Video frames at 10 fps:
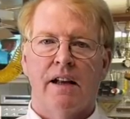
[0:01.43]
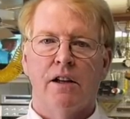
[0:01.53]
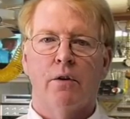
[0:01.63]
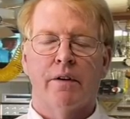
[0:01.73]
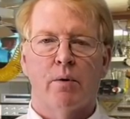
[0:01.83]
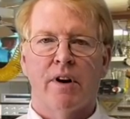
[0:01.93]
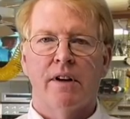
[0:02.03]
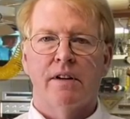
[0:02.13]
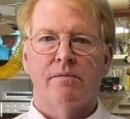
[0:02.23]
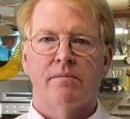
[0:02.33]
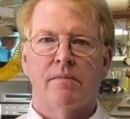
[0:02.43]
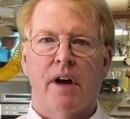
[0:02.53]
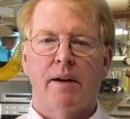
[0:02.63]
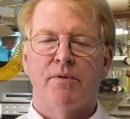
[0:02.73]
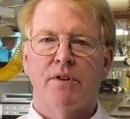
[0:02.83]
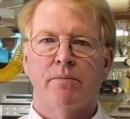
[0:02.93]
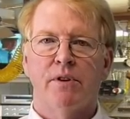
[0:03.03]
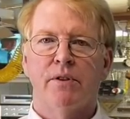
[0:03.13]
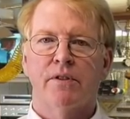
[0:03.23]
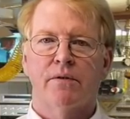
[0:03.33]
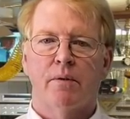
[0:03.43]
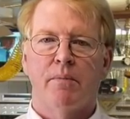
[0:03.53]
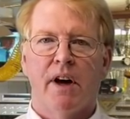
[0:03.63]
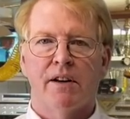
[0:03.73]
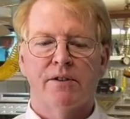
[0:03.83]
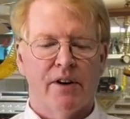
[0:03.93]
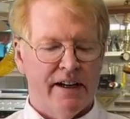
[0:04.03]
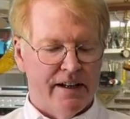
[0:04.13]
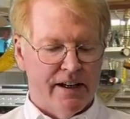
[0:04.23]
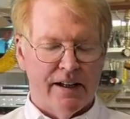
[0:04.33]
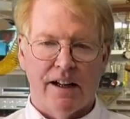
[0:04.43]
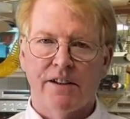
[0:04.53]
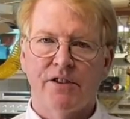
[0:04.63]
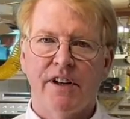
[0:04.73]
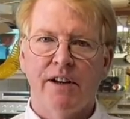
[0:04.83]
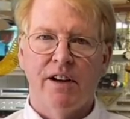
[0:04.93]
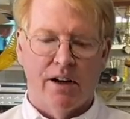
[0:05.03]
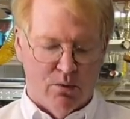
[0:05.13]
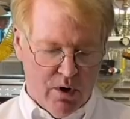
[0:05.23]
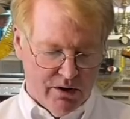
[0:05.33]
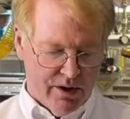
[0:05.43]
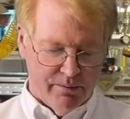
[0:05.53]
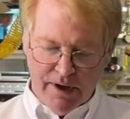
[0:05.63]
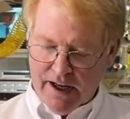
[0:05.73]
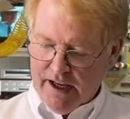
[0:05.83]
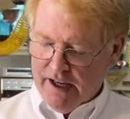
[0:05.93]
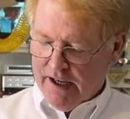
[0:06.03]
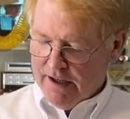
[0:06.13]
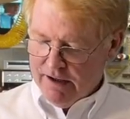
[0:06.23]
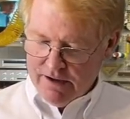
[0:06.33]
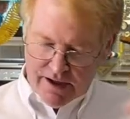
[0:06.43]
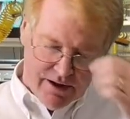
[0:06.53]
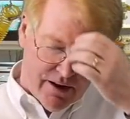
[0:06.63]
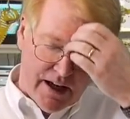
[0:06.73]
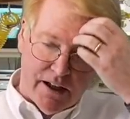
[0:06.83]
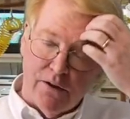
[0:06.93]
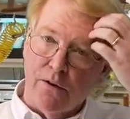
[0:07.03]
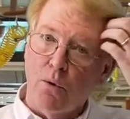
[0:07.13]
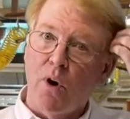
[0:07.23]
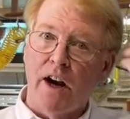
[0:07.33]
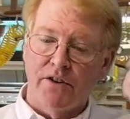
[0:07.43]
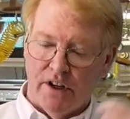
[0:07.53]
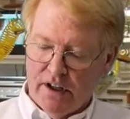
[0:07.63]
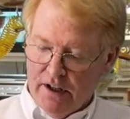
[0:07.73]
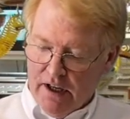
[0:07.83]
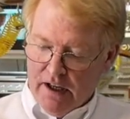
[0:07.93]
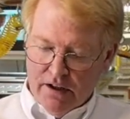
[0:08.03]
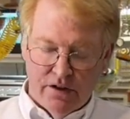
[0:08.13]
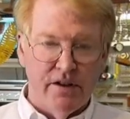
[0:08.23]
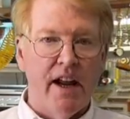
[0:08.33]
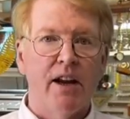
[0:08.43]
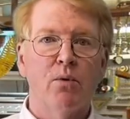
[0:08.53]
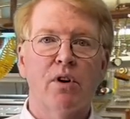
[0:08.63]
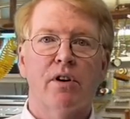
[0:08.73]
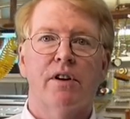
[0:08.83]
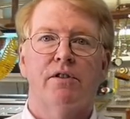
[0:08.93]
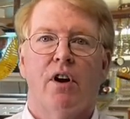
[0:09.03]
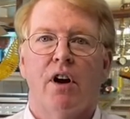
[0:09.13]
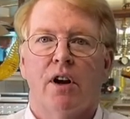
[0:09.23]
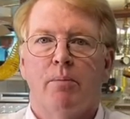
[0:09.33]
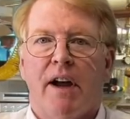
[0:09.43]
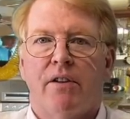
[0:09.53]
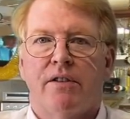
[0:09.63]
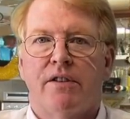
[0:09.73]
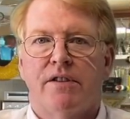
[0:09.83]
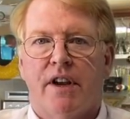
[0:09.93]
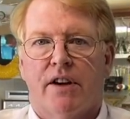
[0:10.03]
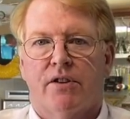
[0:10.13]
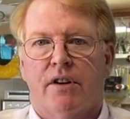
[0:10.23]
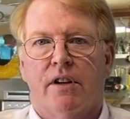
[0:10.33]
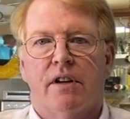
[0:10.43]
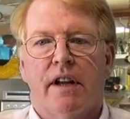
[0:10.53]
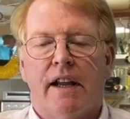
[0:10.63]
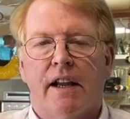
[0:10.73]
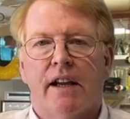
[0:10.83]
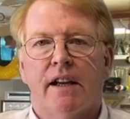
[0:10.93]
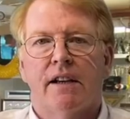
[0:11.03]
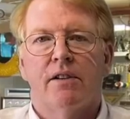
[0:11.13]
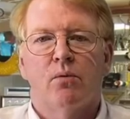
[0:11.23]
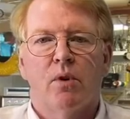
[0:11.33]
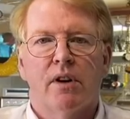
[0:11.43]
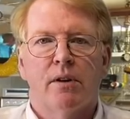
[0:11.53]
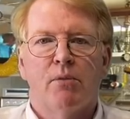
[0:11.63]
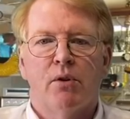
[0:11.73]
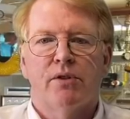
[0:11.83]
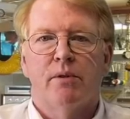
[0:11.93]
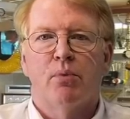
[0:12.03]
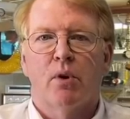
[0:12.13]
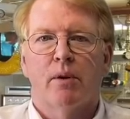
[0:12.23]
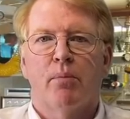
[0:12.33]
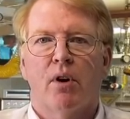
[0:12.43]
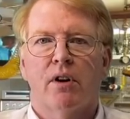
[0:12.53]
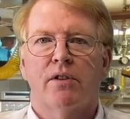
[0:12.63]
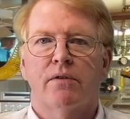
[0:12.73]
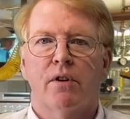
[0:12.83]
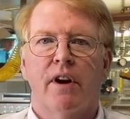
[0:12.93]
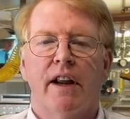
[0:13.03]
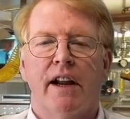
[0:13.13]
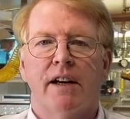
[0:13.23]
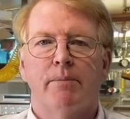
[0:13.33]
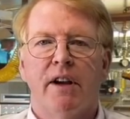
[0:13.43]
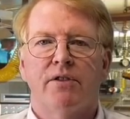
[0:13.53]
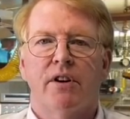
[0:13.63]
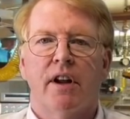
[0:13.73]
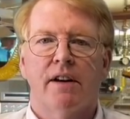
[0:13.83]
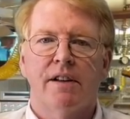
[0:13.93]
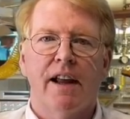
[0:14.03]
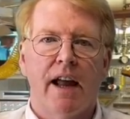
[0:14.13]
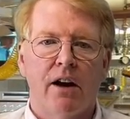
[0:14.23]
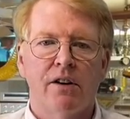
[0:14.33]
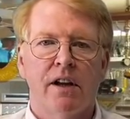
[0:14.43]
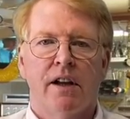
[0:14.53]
Hello everyone, I'm Jim Lewis from Model Train Technology. Welcome and thank you for watching. Today we're going to talk about detection, and one of the most important parts of creating animation on a layout